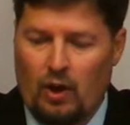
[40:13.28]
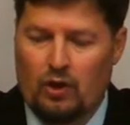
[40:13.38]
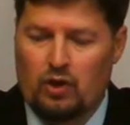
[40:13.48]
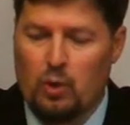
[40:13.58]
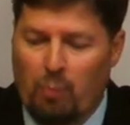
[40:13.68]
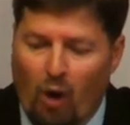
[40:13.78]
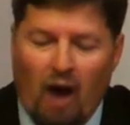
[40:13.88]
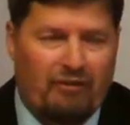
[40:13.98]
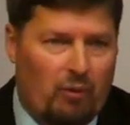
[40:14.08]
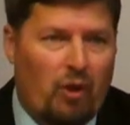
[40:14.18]
To
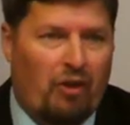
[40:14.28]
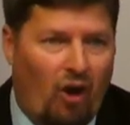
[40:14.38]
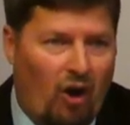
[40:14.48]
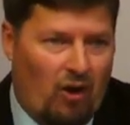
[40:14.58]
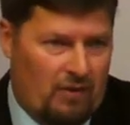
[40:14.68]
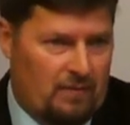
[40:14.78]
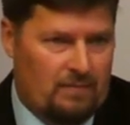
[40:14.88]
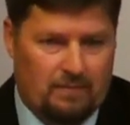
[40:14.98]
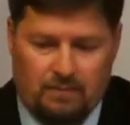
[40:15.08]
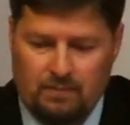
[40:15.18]
profit
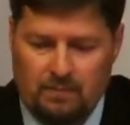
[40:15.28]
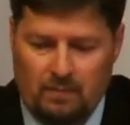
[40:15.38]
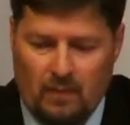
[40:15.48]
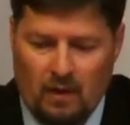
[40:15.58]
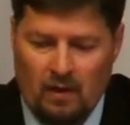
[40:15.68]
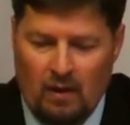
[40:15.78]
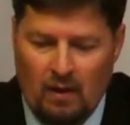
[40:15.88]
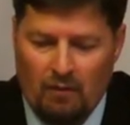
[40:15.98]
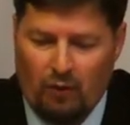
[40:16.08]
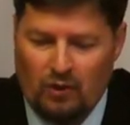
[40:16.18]
withal.
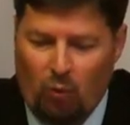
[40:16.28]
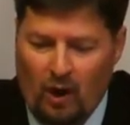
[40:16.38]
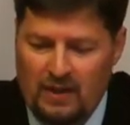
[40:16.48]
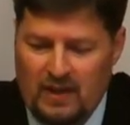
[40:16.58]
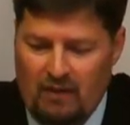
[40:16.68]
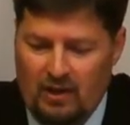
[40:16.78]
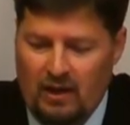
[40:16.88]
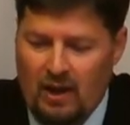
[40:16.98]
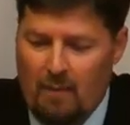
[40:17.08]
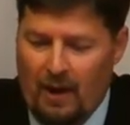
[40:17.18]
For to one is
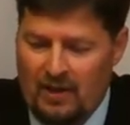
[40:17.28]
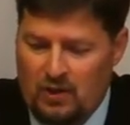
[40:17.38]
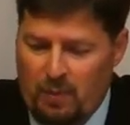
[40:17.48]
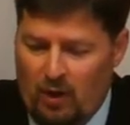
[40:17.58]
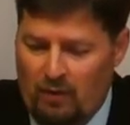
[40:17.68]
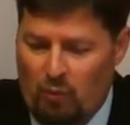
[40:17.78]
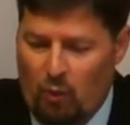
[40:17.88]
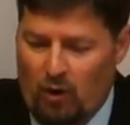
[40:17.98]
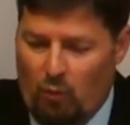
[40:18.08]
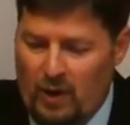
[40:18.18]
given by the Spirit of the
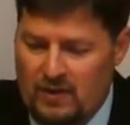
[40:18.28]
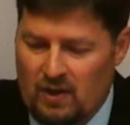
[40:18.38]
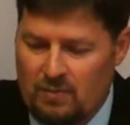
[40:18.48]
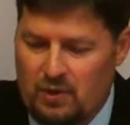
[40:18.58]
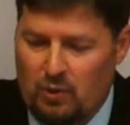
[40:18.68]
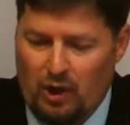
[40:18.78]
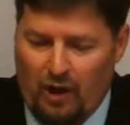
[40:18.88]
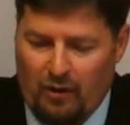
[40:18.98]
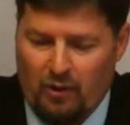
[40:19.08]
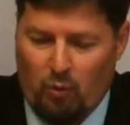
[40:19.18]
word of wisdom, to
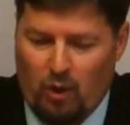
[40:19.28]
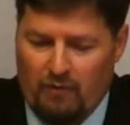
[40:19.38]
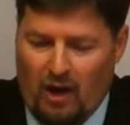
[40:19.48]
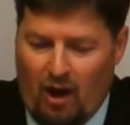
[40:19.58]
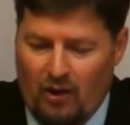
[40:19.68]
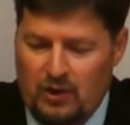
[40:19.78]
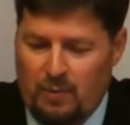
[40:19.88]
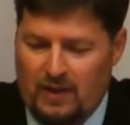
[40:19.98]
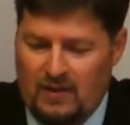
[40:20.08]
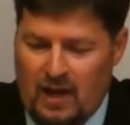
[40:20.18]
another the word of knowledge
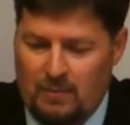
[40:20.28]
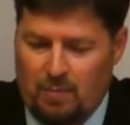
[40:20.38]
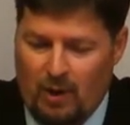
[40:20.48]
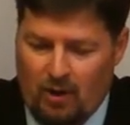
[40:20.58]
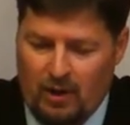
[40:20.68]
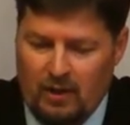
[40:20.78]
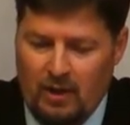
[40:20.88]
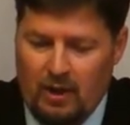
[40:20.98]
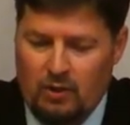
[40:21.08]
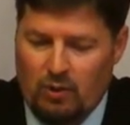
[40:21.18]
by the same
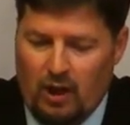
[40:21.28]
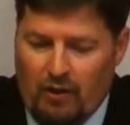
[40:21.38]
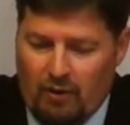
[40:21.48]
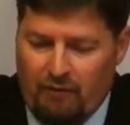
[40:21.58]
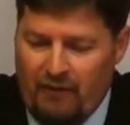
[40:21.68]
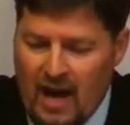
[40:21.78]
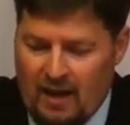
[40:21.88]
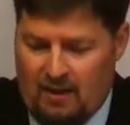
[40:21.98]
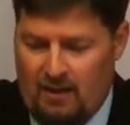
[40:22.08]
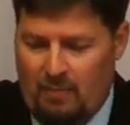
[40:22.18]
Spirit, to another
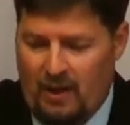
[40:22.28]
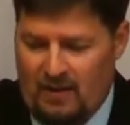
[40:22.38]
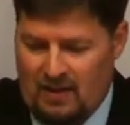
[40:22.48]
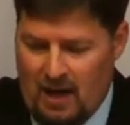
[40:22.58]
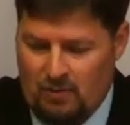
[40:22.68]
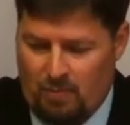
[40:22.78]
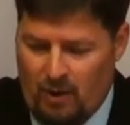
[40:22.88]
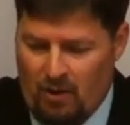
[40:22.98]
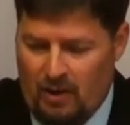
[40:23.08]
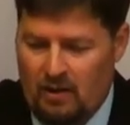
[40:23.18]
faith by the same
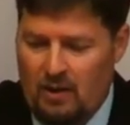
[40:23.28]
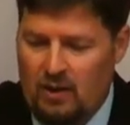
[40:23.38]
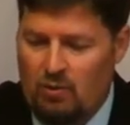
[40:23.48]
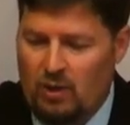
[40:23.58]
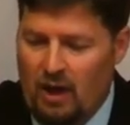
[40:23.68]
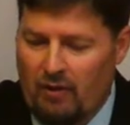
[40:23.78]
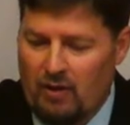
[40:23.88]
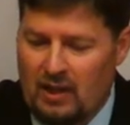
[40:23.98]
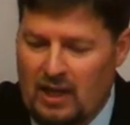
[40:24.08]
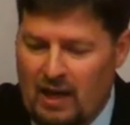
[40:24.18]
Spirit, to another
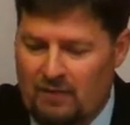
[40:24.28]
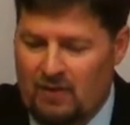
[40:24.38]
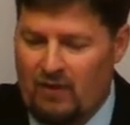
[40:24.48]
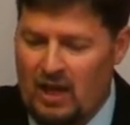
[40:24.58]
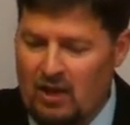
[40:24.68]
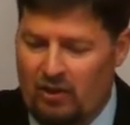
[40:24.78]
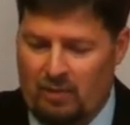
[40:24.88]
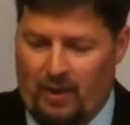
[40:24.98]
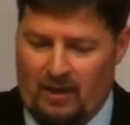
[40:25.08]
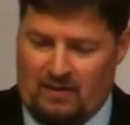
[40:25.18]
the gifts of healing
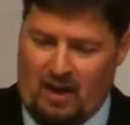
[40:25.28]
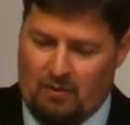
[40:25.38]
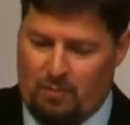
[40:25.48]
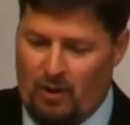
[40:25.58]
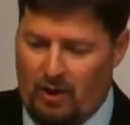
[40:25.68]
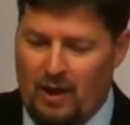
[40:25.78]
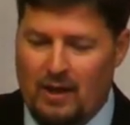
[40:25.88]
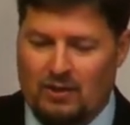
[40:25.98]
by the same Spirit.